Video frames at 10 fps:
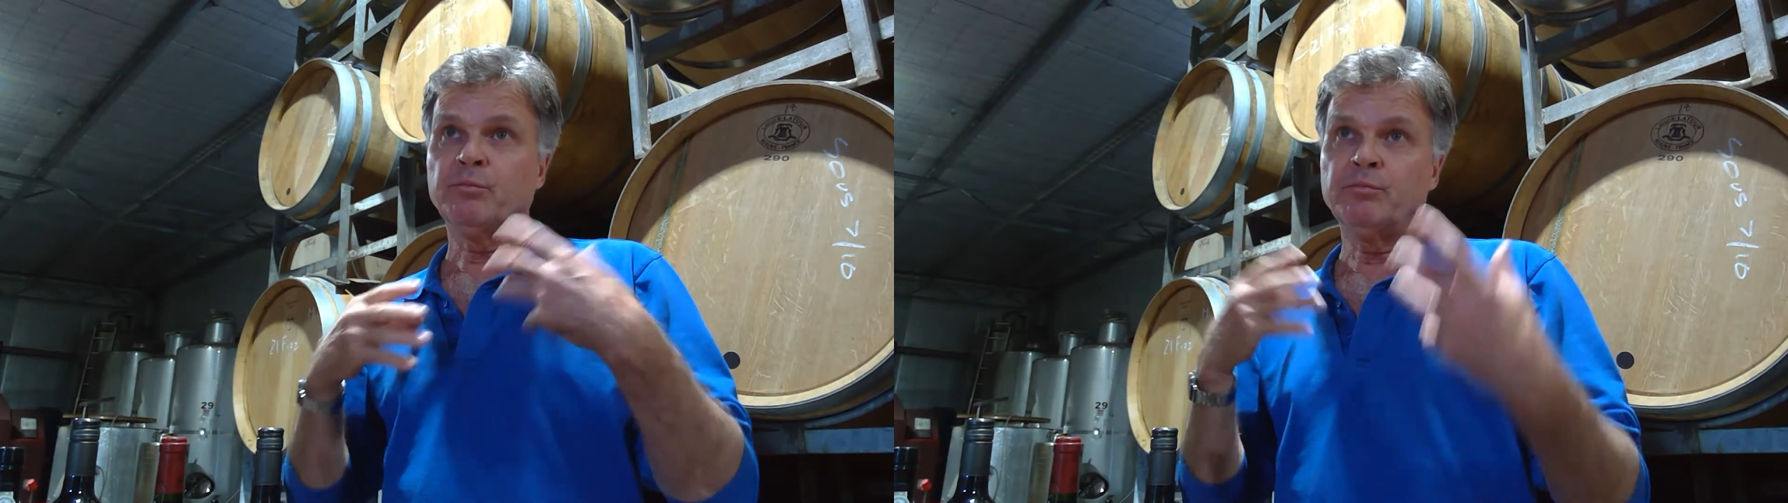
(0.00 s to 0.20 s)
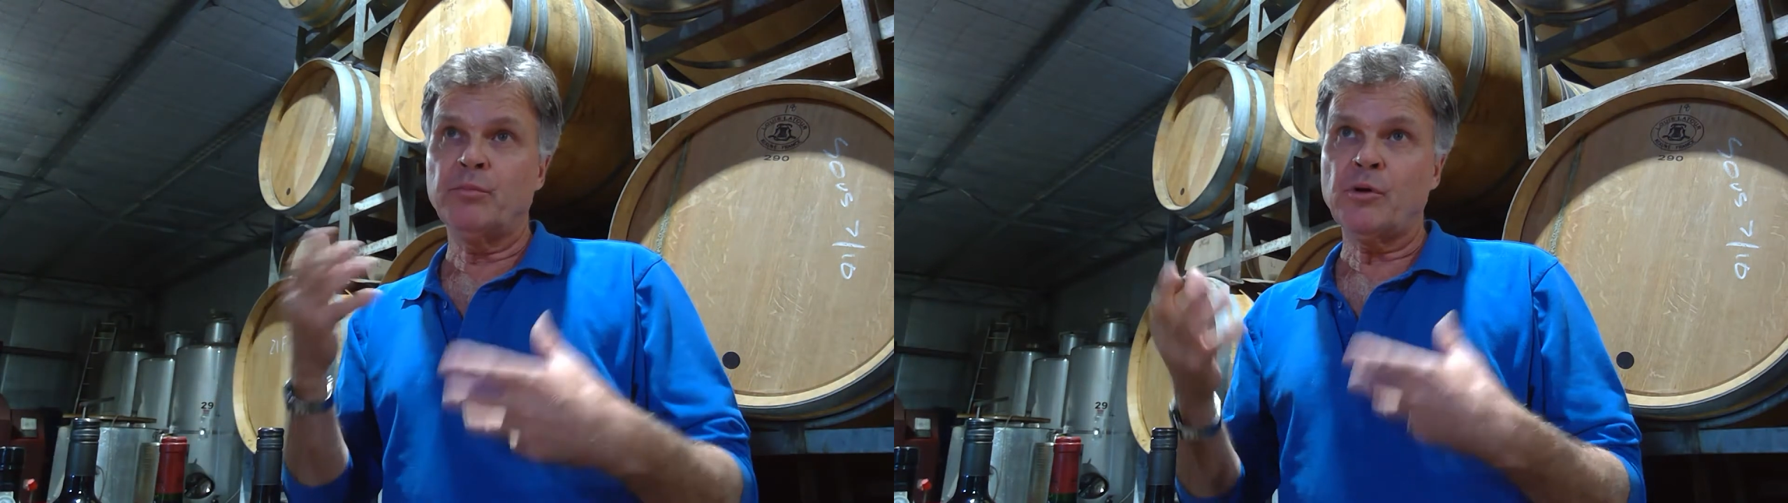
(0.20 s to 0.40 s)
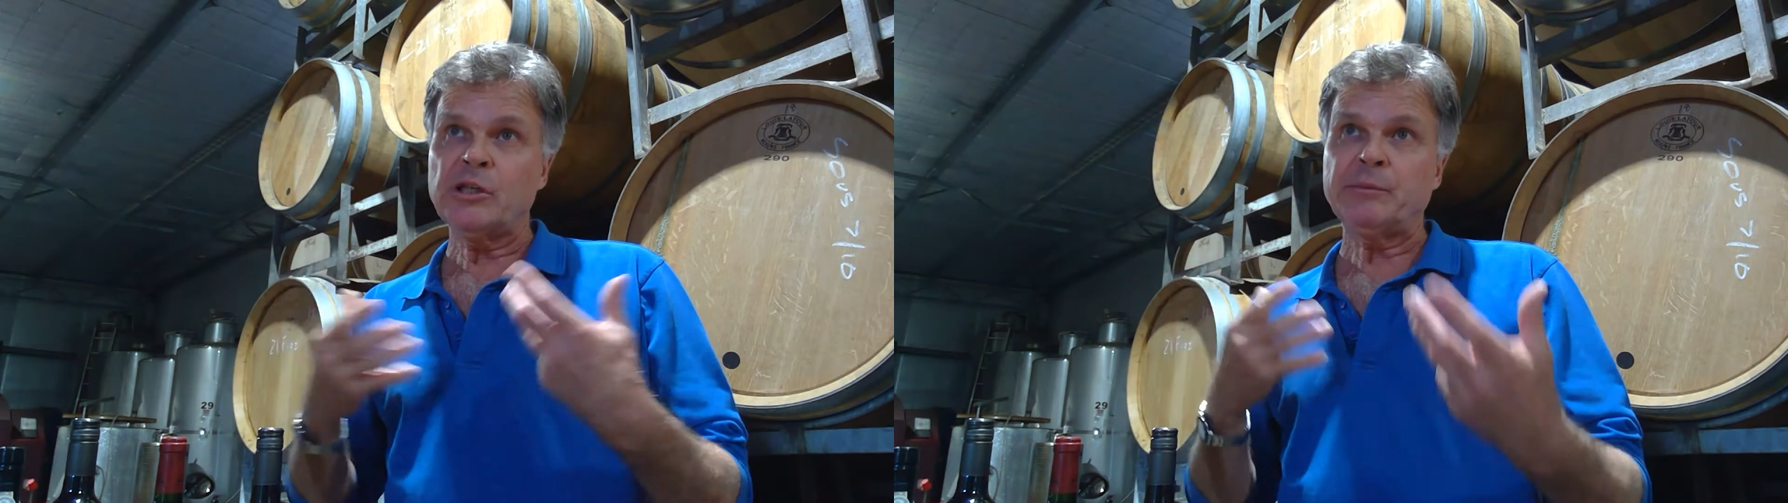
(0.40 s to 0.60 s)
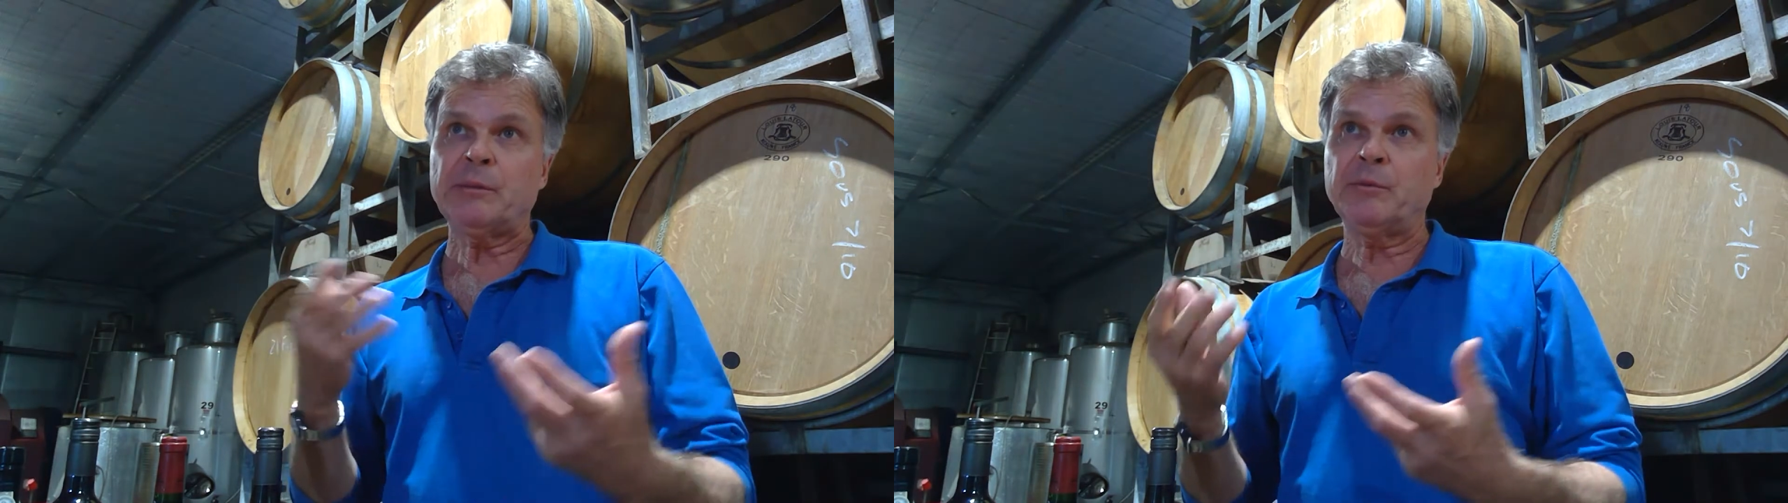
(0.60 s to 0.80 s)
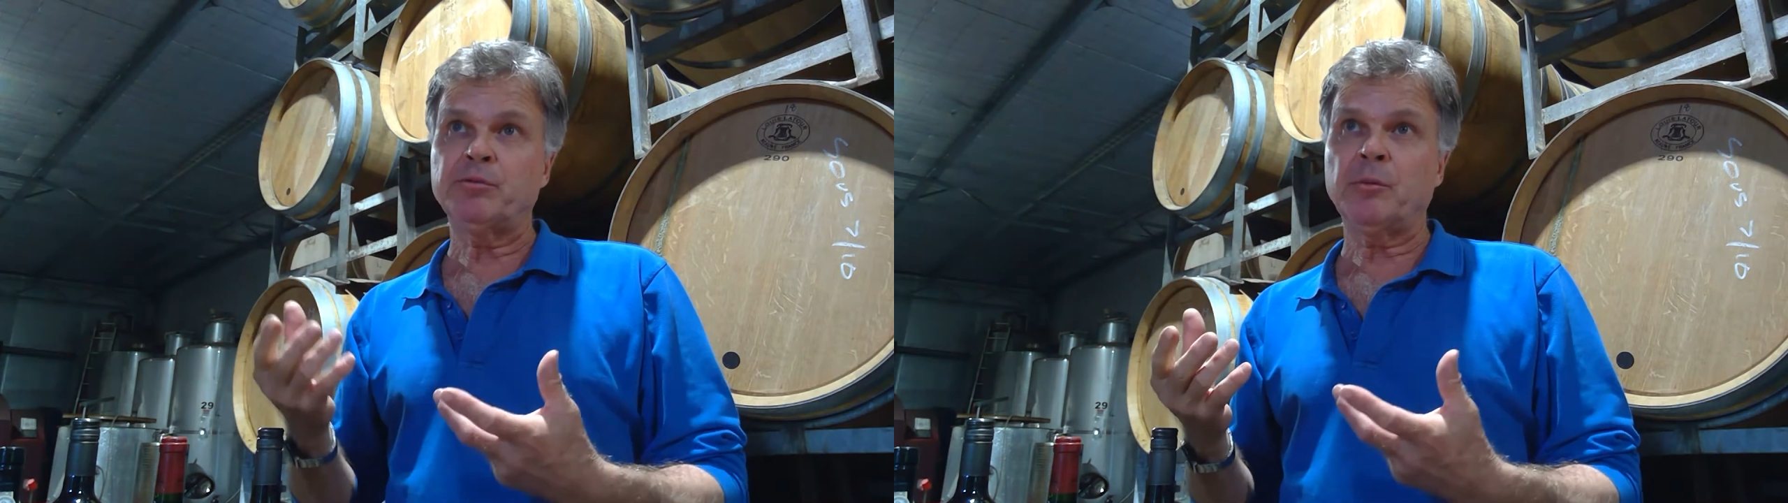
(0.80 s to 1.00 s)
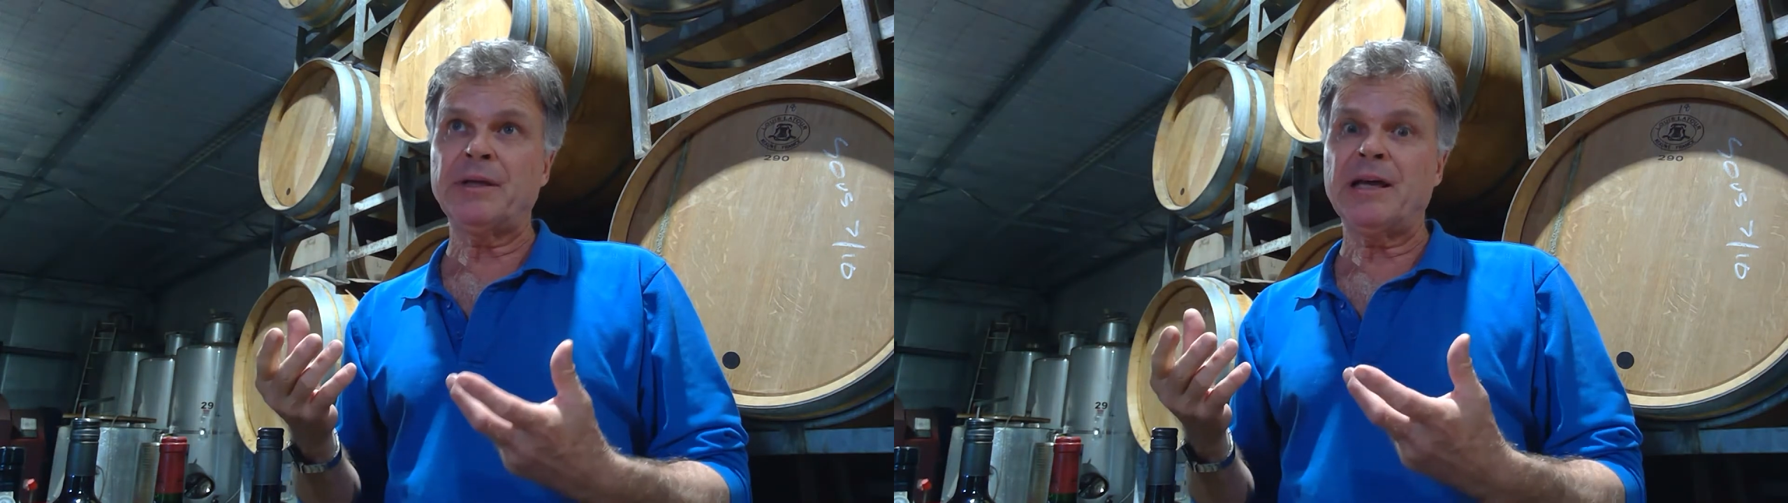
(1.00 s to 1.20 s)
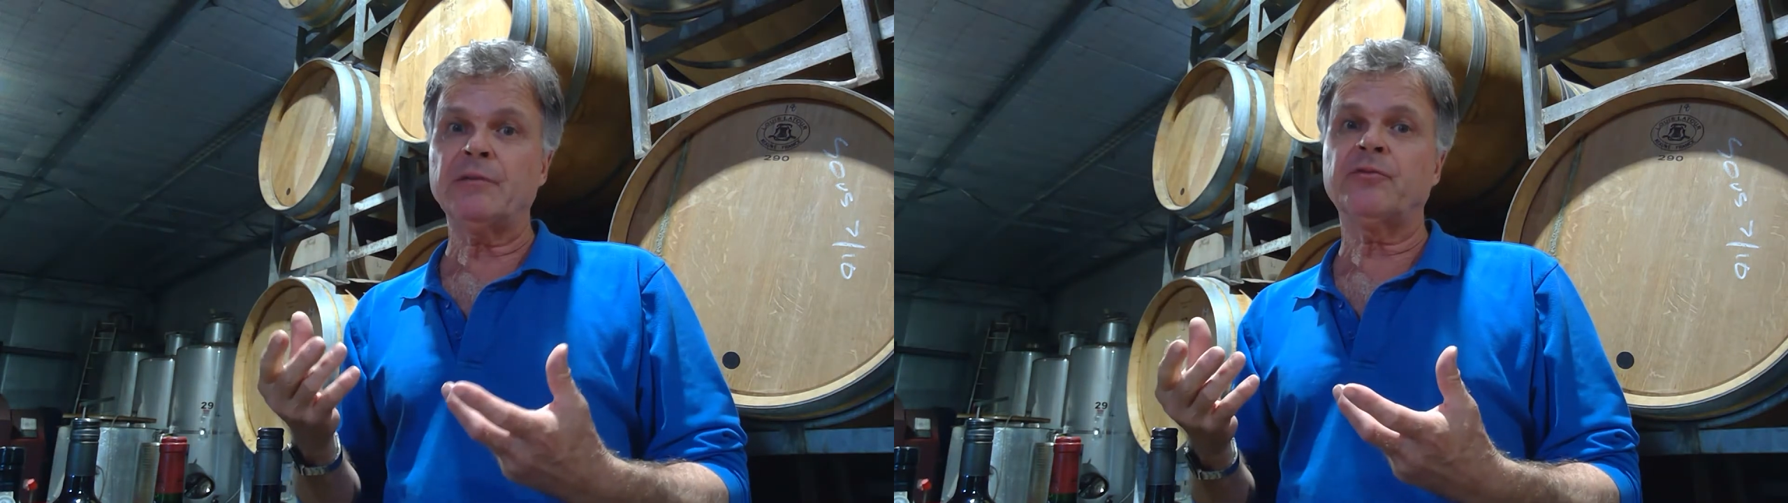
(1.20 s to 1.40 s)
most people probably aren't